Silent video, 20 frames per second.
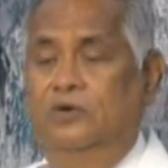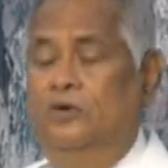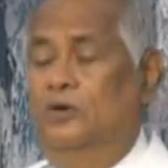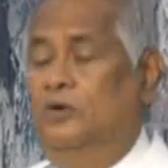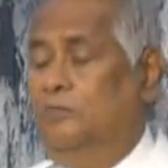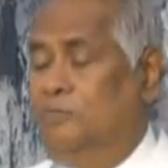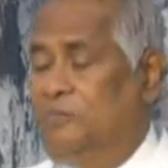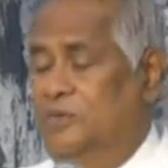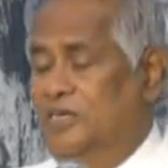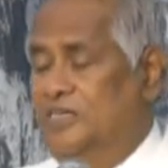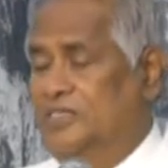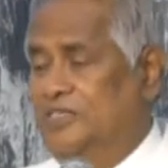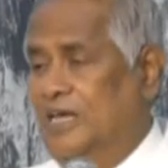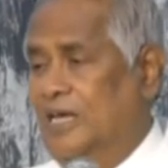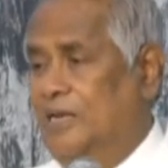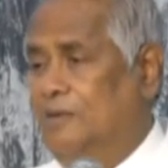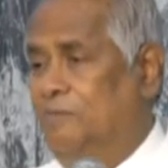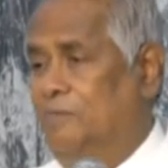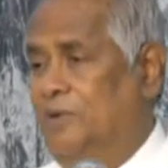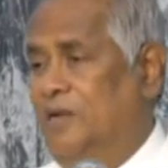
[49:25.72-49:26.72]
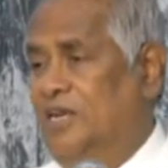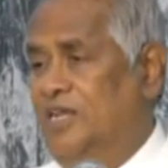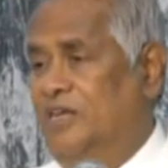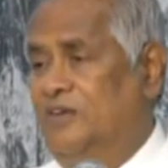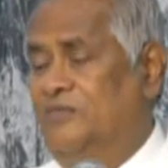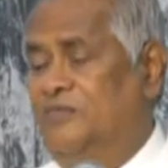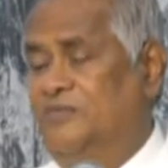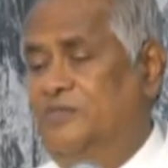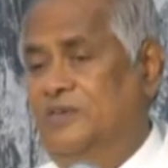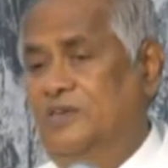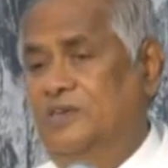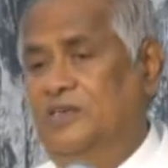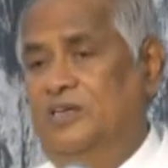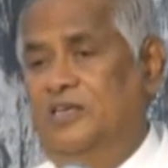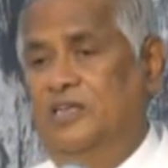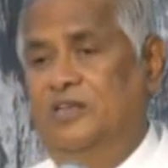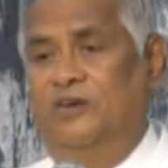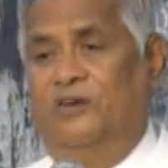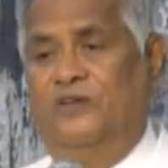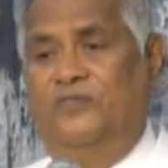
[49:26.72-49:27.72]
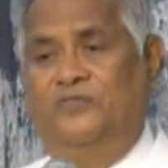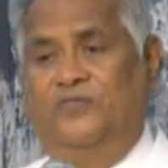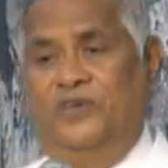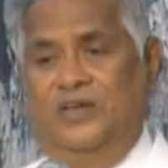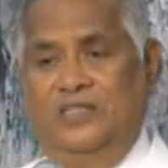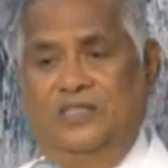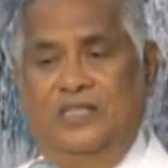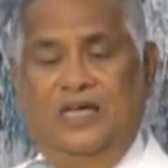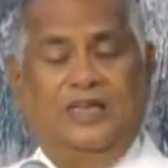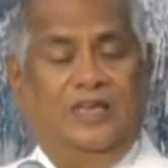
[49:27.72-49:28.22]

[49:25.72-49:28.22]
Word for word: Don't mix unbelief in your faith.